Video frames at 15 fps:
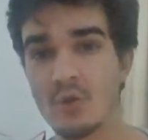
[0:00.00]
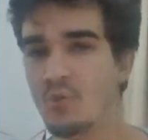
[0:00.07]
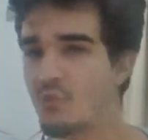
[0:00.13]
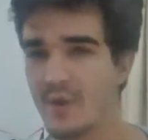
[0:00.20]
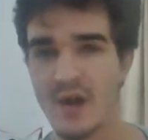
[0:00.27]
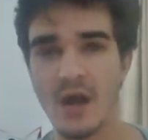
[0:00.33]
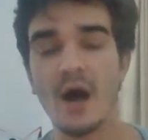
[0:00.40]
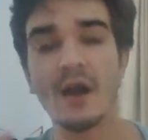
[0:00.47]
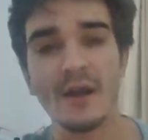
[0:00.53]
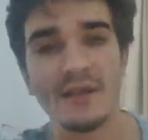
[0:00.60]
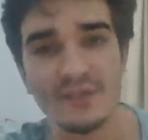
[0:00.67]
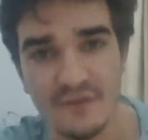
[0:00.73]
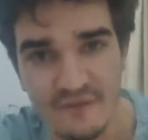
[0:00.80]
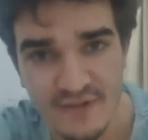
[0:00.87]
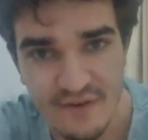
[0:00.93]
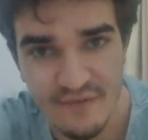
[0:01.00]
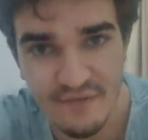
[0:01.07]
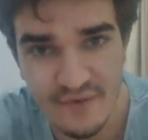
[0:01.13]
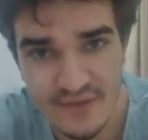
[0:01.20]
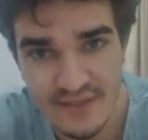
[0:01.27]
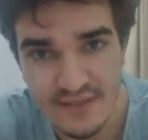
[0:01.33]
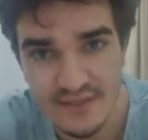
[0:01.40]
regardless of
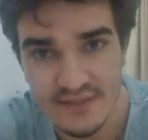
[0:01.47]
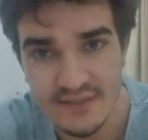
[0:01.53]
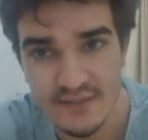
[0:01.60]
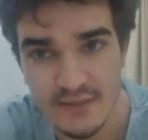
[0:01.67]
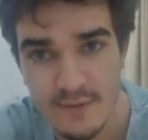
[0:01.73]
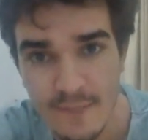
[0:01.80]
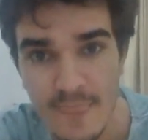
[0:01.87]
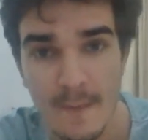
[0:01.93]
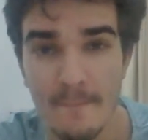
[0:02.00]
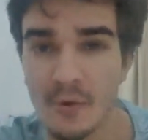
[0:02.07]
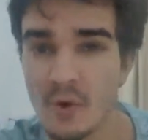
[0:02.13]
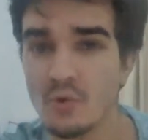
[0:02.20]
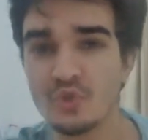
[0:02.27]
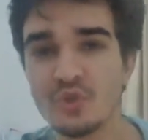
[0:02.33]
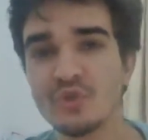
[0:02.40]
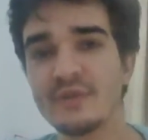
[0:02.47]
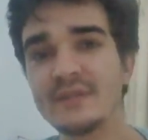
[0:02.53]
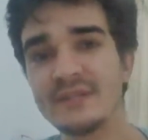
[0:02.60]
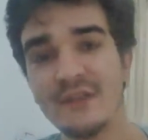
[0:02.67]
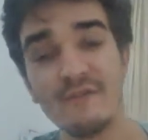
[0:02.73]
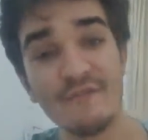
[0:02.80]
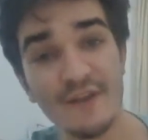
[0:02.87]
differences, but also the
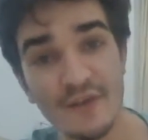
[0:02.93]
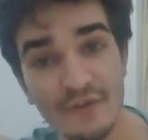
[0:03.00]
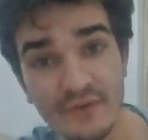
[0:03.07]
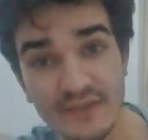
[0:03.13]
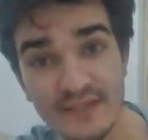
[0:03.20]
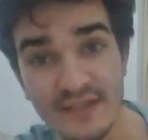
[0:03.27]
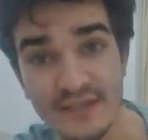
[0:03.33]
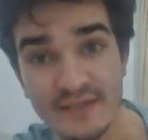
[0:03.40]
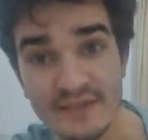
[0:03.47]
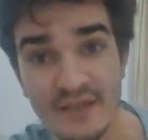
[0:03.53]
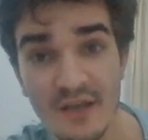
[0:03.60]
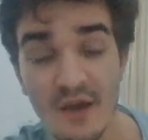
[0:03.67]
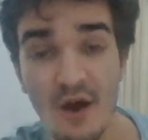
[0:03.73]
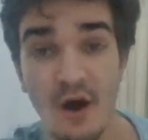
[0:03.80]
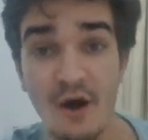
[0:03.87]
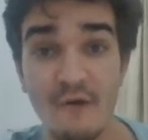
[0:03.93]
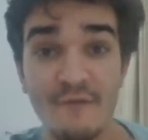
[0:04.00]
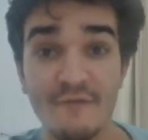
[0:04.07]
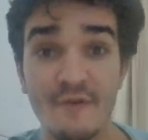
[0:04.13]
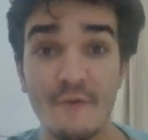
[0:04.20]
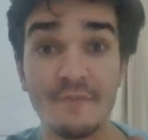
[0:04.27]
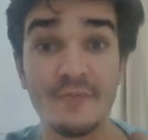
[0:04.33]
difficulties
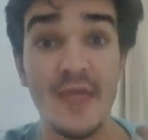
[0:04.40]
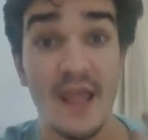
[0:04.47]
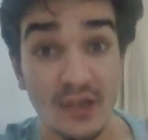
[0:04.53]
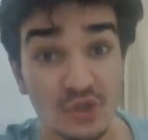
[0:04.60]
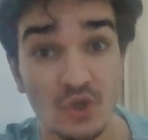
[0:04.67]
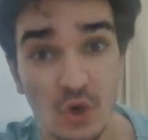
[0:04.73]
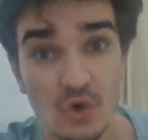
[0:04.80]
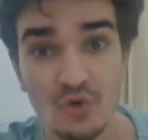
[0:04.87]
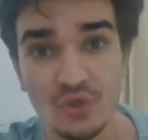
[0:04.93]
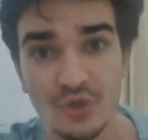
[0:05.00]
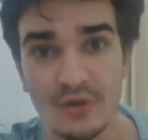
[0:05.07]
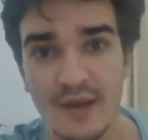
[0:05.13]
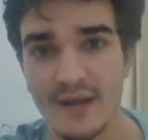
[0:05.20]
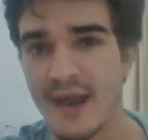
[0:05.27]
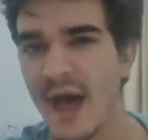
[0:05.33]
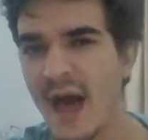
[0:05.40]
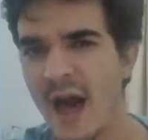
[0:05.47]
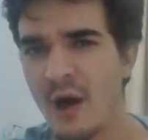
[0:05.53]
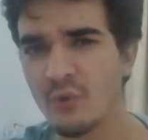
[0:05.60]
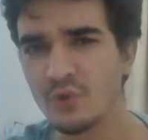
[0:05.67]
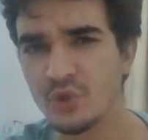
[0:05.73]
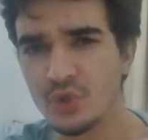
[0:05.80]
of uh, exclusion and
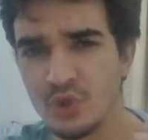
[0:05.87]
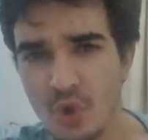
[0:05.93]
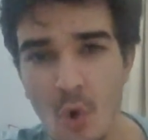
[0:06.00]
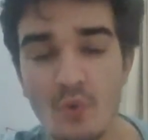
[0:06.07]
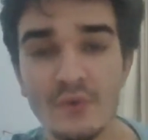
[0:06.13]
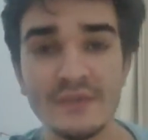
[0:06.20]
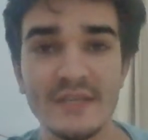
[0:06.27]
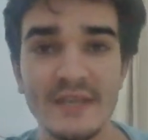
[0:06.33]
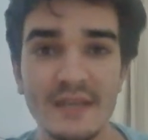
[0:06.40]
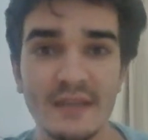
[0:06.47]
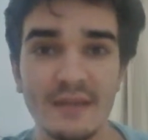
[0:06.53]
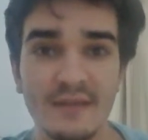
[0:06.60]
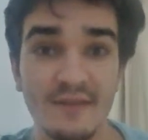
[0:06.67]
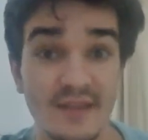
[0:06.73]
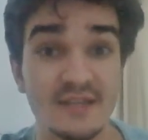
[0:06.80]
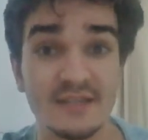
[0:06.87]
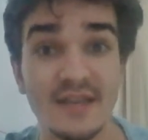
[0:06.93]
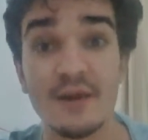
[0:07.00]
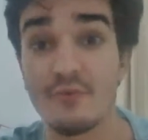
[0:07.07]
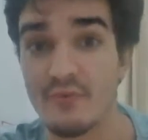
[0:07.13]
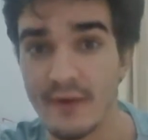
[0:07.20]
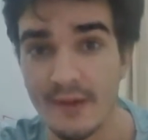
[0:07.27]
how daunting this
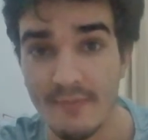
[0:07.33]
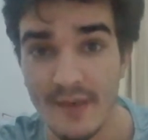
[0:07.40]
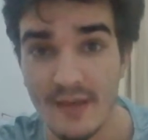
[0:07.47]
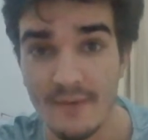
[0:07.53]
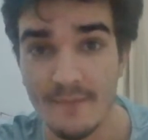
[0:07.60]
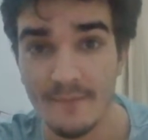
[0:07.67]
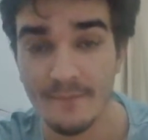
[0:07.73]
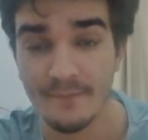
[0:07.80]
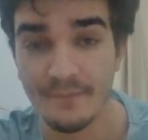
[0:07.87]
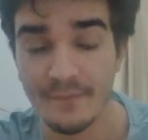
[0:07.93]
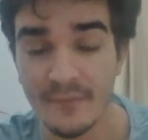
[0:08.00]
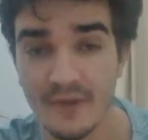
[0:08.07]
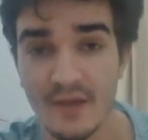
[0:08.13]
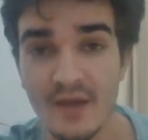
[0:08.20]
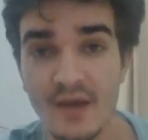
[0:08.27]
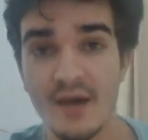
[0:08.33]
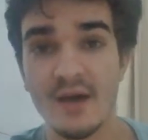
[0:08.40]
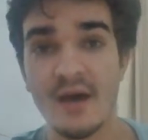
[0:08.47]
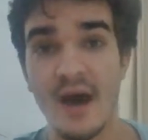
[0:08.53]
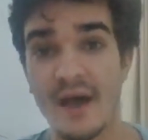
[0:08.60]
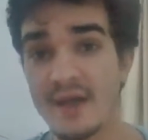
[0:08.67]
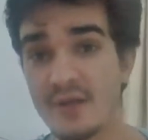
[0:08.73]
can really be.
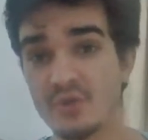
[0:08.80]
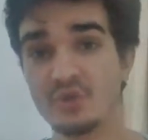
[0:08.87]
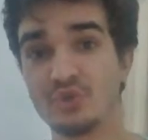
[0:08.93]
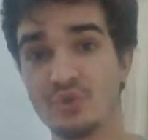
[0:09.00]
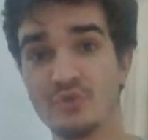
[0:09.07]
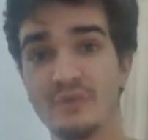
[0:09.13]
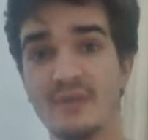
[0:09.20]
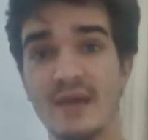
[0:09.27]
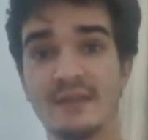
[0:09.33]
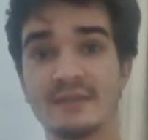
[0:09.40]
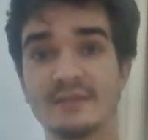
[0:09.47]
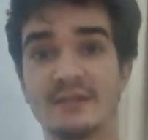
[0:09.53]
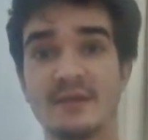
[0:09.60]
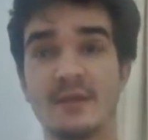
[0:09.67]
I understood that